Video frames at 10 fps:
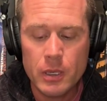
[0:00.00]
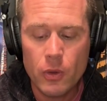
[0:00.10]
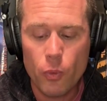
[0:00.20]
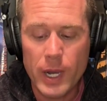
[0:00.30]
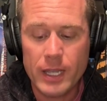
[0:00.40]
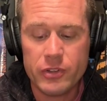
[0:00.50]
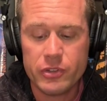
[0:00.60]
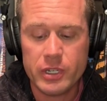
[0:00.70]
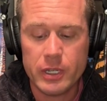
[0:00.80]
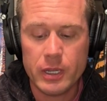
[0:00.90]
while
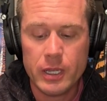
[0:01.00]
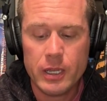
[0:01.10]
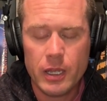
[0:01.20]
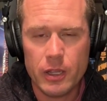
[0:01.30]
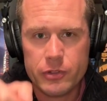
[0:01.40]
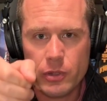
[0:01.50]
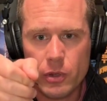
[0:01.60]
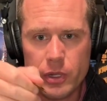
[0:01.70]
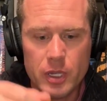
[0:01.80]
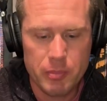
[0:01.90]
still also
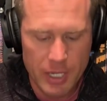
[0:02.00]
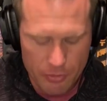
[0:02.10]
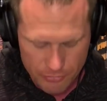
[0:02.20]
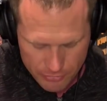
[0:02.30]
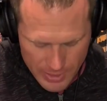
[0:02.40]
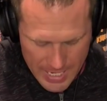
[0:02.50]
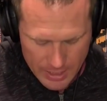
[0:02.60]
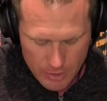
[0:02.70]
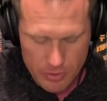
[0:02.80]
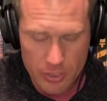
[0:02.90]
holding the pick flat
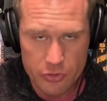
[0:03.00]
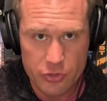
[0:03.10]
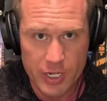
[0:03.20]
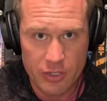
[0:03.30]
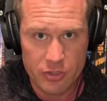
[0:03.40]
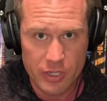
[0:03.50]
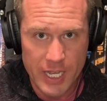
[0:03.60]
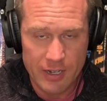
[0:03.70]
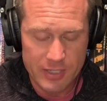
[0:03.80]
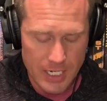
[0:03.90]
enough to the string so
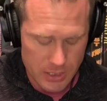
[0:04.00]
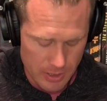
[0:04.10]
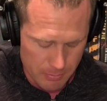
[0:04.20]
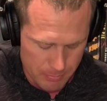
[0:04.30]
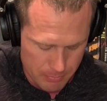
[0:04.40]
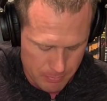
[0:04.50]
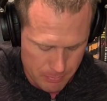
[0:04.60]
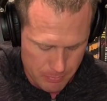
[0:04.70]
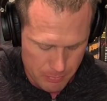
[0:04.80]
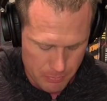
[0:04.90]
that it's actually
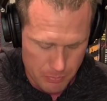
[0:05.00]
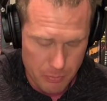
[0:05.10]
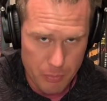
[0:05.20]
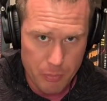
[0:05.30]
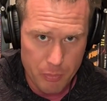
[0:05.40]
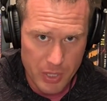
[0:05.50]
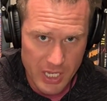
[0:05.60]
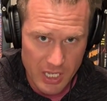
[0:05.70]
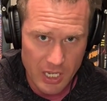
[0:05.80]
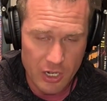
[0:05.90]

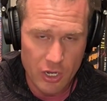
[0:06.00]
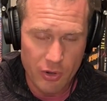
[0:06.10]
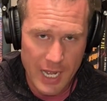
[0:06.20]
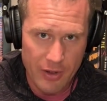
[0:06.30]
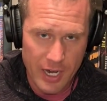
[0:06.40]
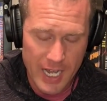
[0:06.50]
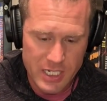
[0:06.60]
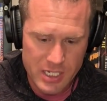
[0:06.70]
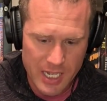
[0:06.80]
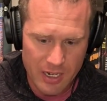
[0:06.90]
picking a note out and
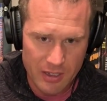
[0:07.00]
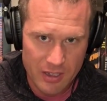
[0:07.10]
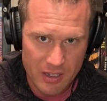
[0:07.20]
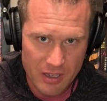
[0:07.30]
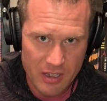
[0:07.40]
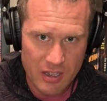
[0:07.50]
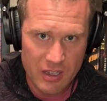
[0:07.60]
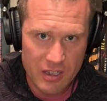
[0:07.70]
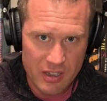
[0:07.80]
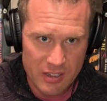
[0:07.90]
not just kind of
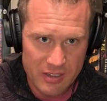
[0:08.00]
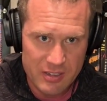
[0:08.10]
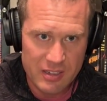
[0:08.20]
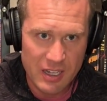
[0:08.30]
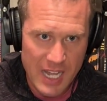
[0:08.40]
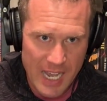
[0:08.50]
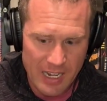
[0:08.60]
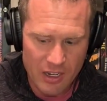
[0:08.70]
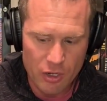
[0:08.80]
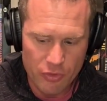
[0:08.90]

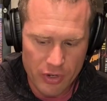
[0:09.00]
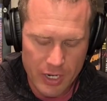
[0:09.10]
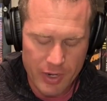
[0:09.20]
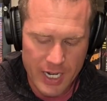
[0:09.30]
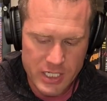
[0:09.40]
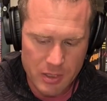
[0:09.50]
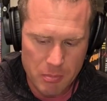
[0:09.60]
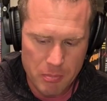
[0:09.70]
sliding over it. I want to actually